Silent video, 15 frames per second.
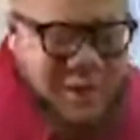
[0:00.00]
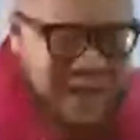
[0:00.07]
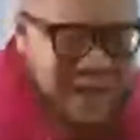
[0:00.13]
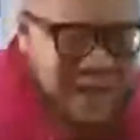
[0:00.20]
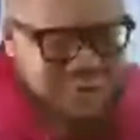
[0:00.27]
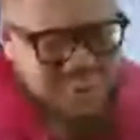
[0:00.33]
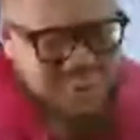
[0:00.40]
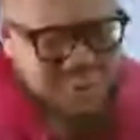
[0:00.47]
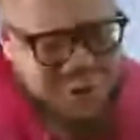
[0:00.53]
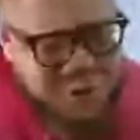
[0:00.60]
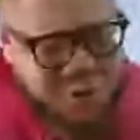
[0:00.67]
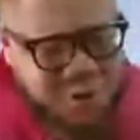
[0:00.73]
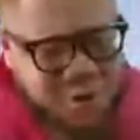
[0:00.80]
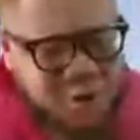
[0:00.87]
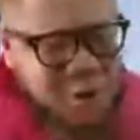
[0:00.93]
to get the
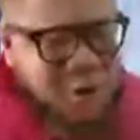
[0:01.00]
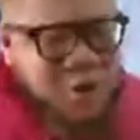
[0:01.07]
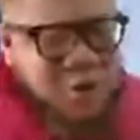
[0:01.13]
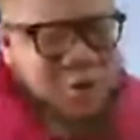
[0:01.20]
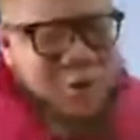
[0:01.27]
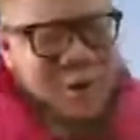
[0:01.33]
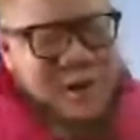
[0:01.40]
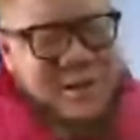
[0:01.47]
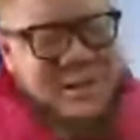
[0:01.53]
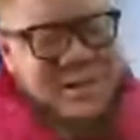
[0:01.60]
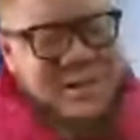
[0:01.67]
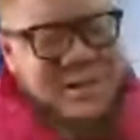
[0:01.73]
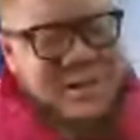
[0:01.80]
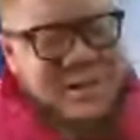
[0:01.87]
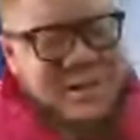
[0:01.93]
information.
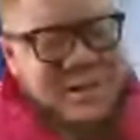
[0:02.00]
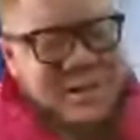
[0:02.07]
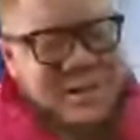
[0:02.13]
So it